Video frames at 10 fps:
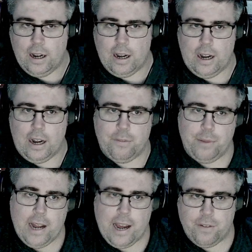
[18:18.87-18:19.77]
I've been
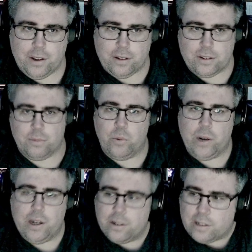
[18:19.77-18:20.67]
having some
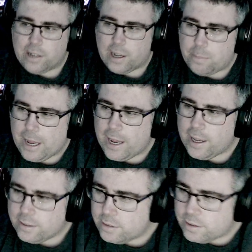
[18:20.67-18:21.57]
weird like
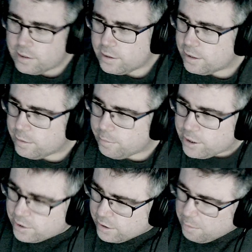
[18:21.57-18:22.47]
pains in my
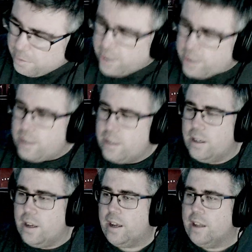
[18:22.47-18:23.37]
stomach
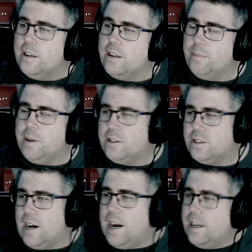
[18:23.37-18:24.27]
and in my
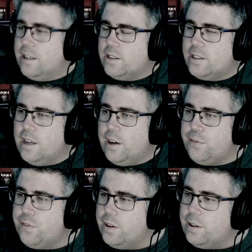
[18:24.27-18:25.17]
side and stuff,
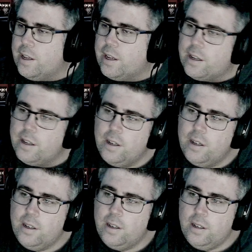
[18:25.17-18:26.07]
and like
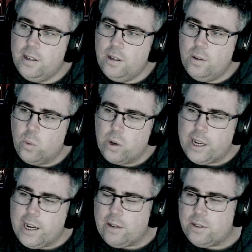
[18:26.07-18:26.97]

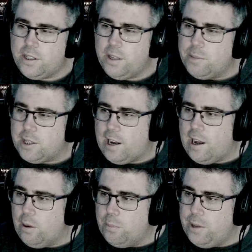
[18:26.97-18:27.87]
working out seemed to
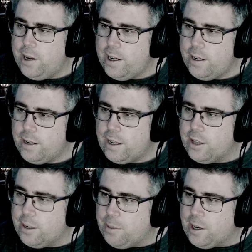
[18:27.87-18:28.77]
help that. I
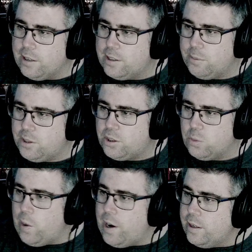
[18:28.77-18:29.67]
think because I was
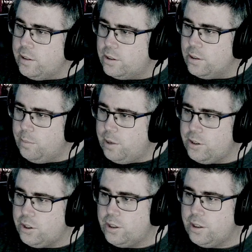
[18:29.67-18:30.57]
sweating so much.